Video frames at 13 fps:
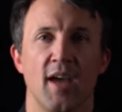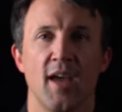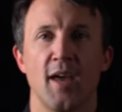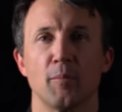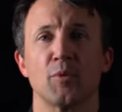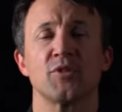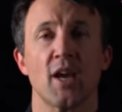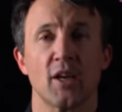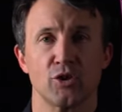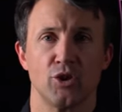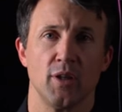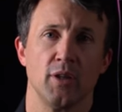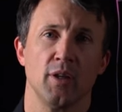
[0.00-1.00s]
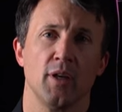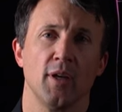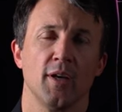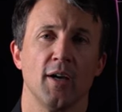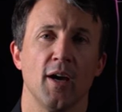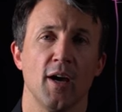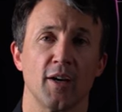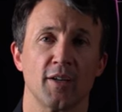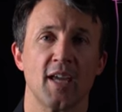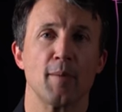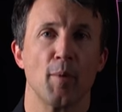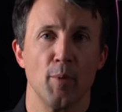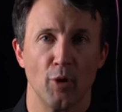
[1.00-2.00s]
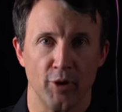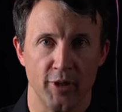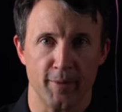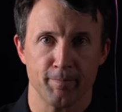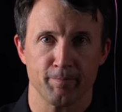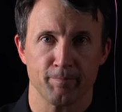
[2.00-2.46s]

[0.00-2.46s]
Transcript: and protection uh, capability.